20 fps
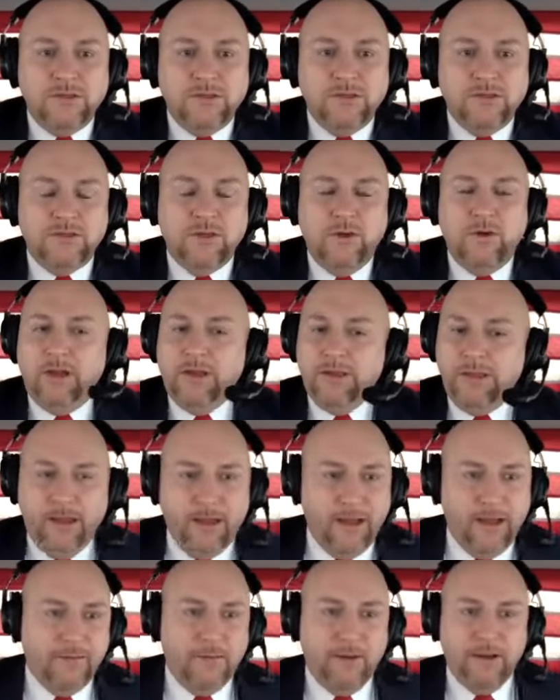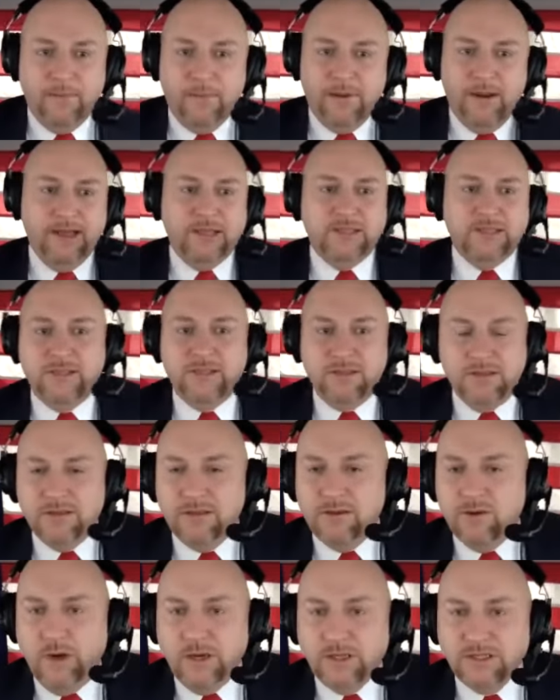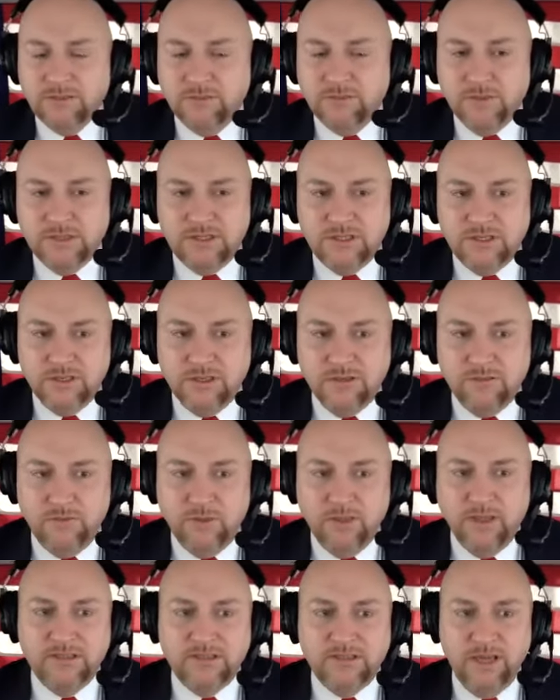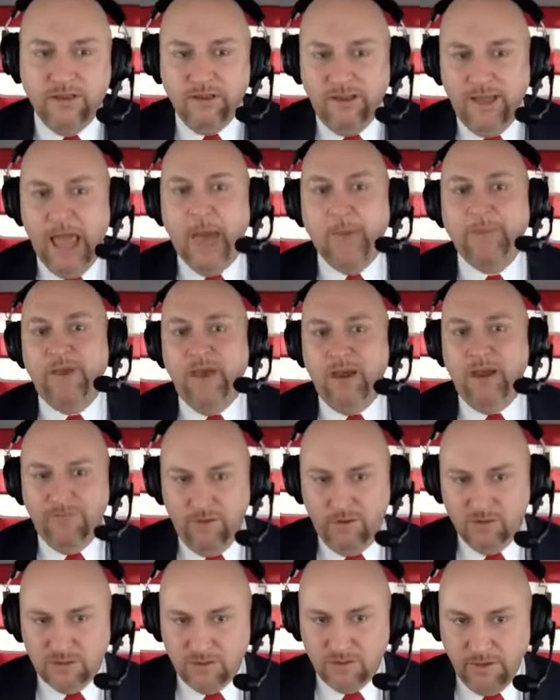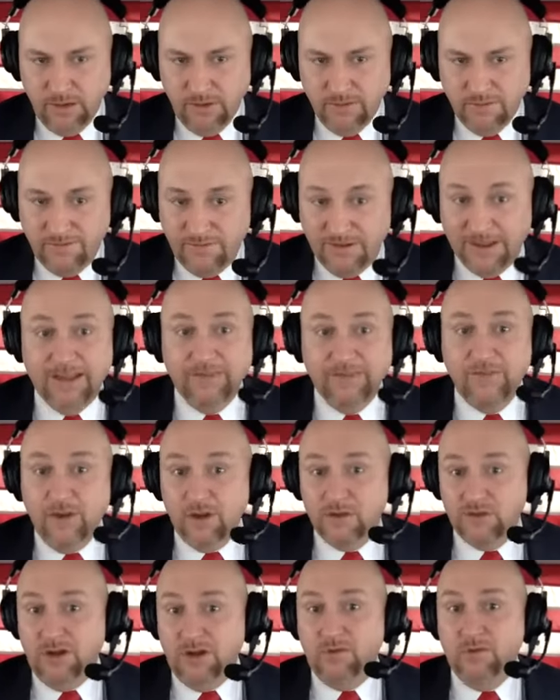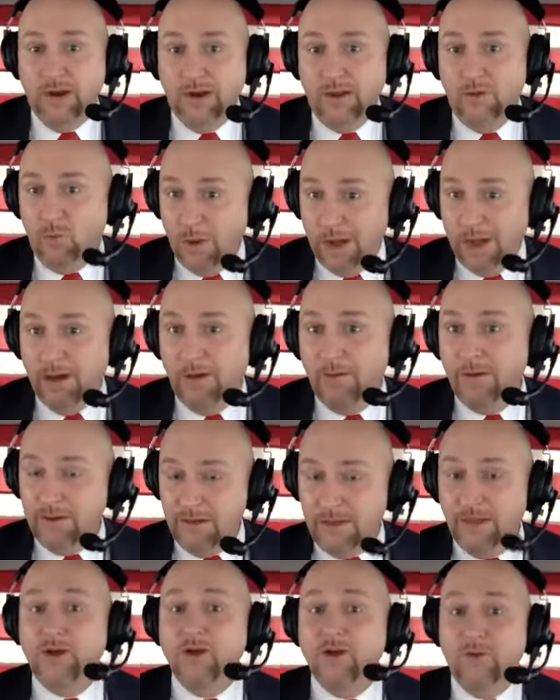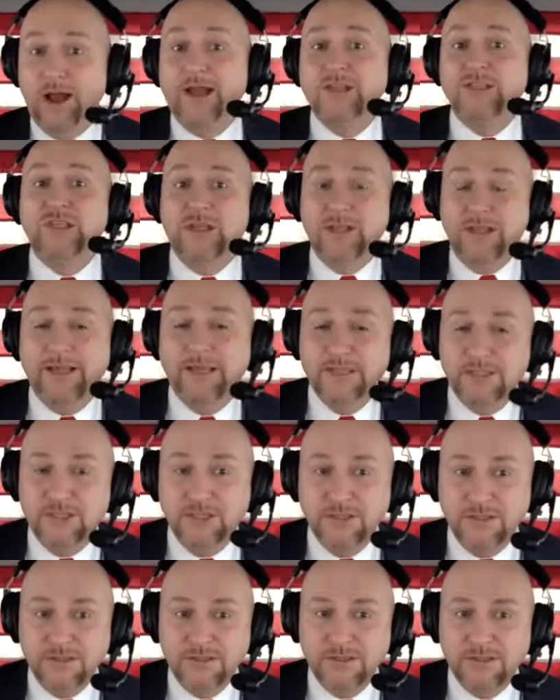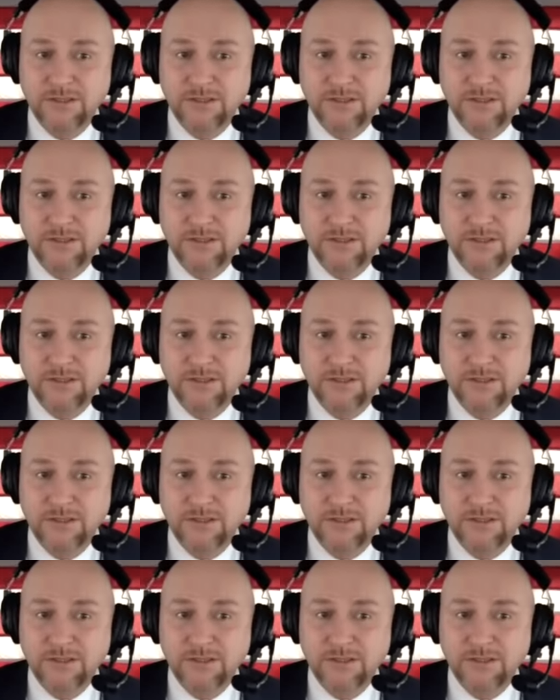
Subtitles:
So my next question was to really tell you happy anniversary, 5 years already. Wow. And congratulations.